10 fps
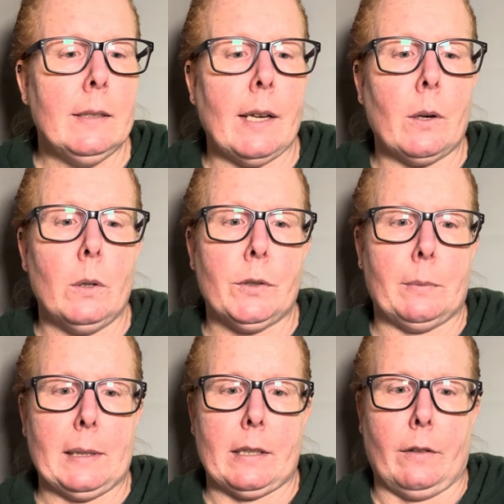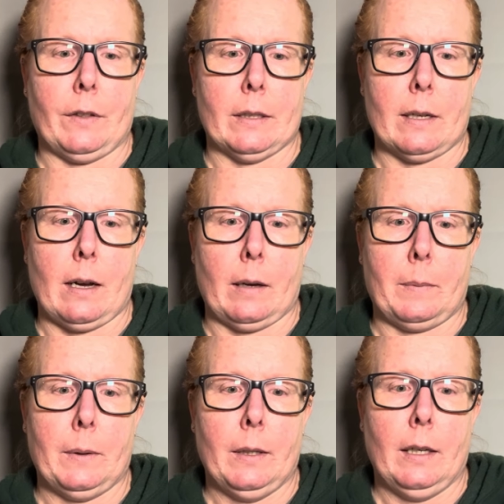goals for myself on the top.
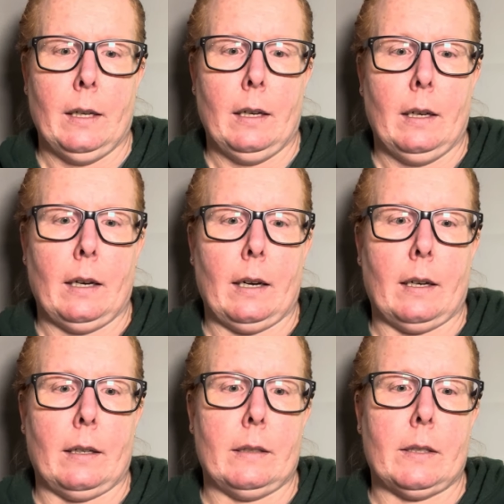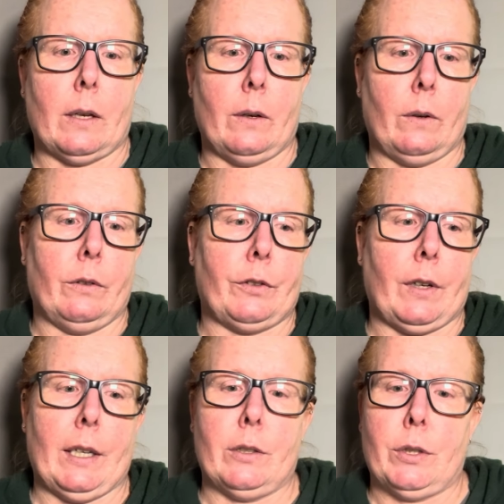And so for
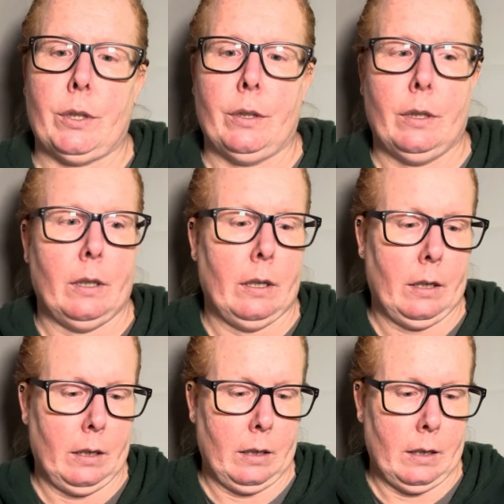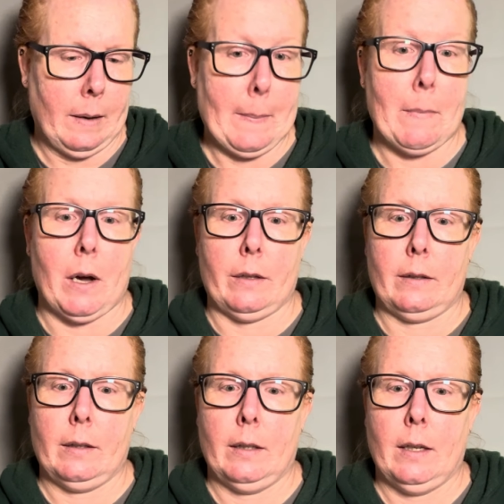each month,
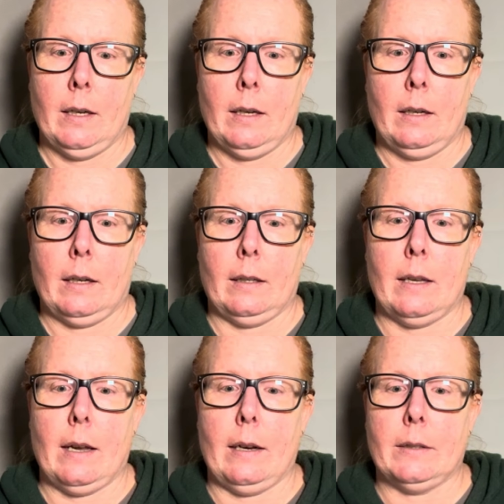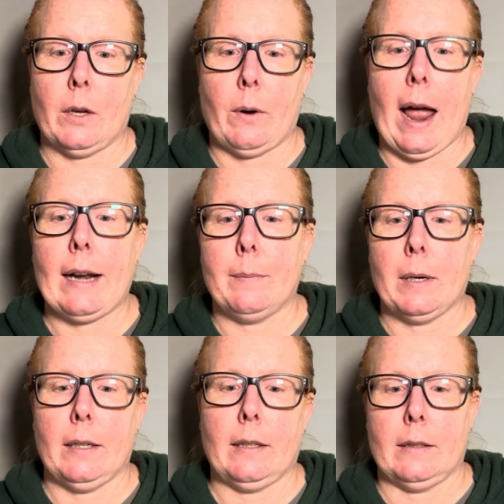and then so adding
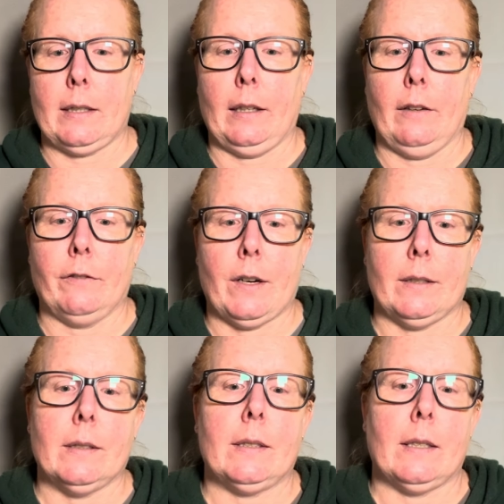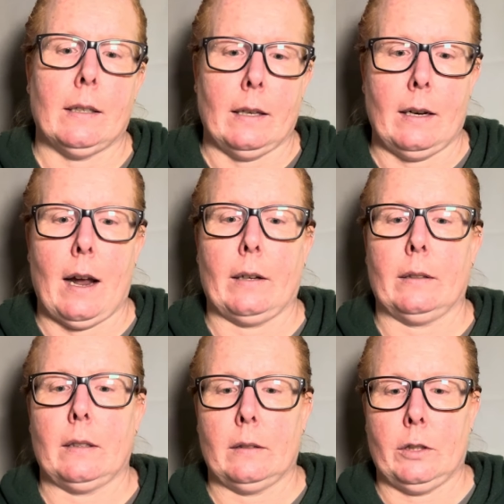money to the sinking funds, and then
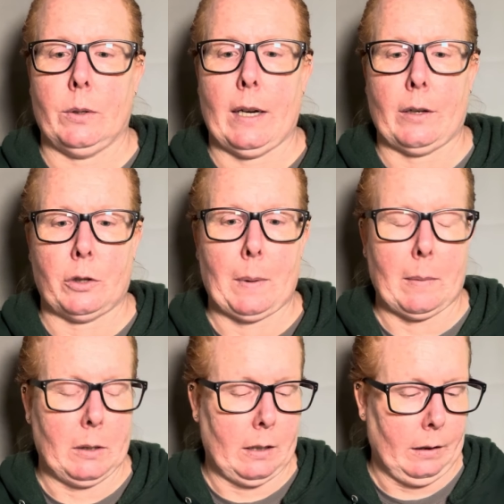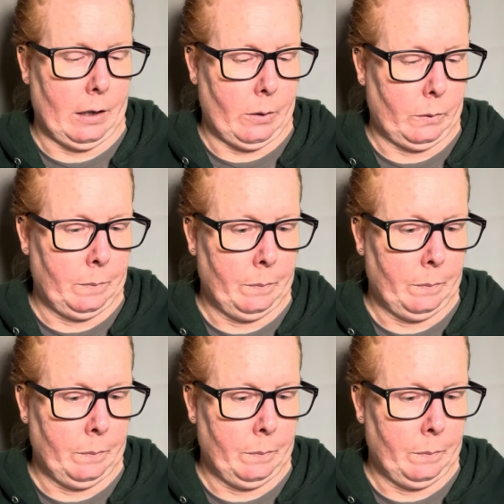do an extra payment to the loan.